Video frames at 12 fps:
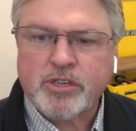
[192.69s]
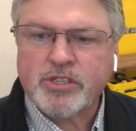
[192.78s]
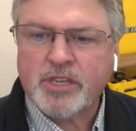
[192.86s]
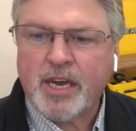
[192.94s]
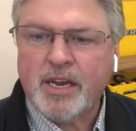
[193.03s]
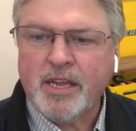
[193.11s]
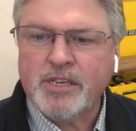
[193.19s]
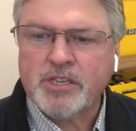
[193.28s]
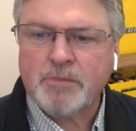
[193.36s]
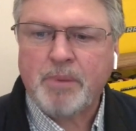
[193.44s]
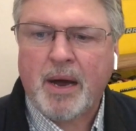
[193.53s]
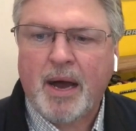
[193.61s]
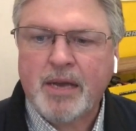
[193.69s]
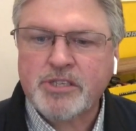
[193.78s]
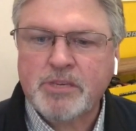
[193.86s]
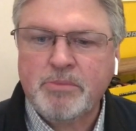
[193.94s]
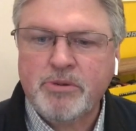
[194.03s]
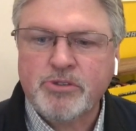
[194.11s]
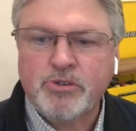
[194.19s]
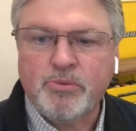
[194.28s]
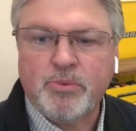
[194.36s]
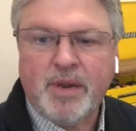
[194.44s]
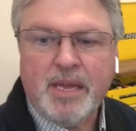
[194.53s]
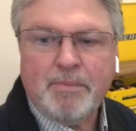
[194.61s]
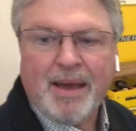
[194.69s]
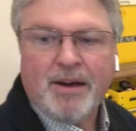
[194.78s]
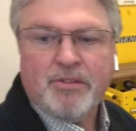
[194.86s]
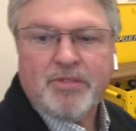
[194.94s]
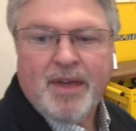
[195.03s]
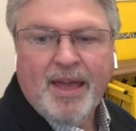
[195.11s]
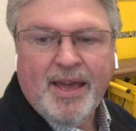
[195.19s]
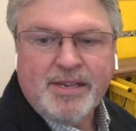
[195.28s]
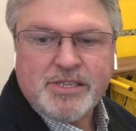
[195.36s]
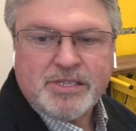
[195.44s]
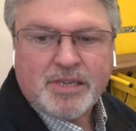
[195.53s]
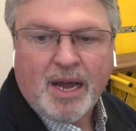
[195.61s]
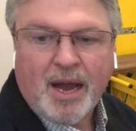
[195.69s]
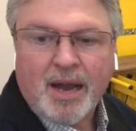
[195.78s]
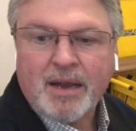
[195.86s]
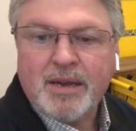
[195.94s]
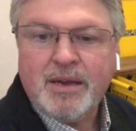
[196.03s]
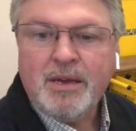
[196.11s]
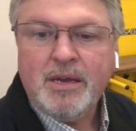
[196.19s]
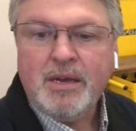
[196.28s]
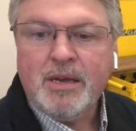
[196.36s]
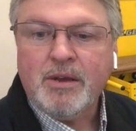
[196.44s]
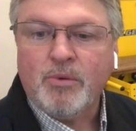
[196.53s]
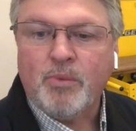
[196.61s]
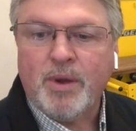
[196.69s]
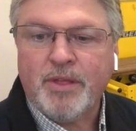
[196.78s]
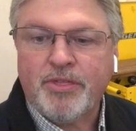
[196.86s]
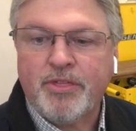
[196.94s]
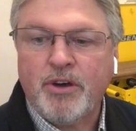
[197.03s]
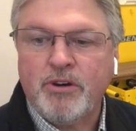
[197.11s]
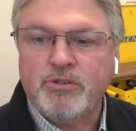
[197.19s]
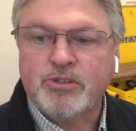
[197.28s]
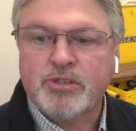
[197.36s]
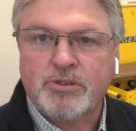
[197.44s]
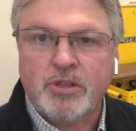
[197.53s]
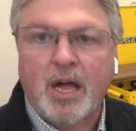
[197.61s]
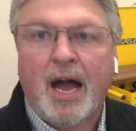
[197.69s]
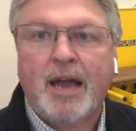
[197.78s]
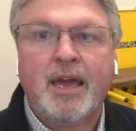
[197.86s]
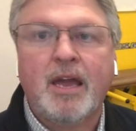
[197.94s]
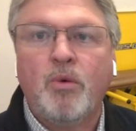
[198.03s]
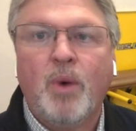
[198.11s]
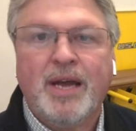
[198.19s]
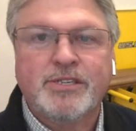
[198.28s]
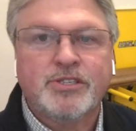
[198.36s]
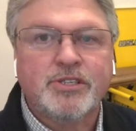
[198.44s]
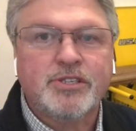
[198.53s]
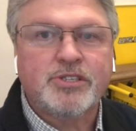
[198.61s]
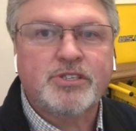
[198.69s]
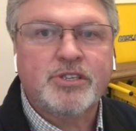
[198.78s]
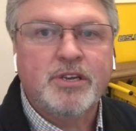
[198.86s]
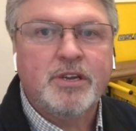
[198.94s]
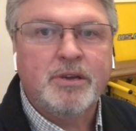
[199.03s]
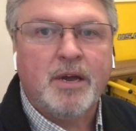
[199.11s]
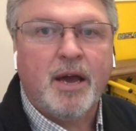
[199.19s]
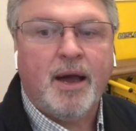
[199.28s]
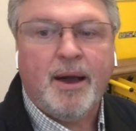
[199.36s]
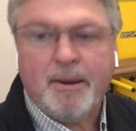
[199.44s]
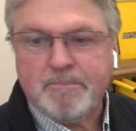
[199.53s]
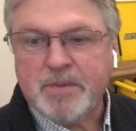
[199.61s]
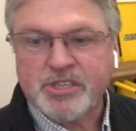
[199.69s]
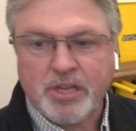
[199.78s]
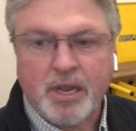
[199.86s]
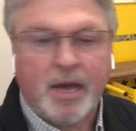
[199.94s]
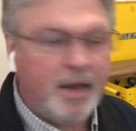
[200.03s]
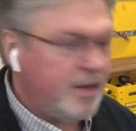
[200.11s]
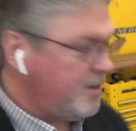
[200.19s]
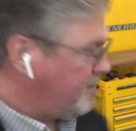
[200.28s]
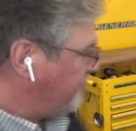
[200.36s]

said, "Is it possible to remount the headstock with those locking wedges uh, misaligned?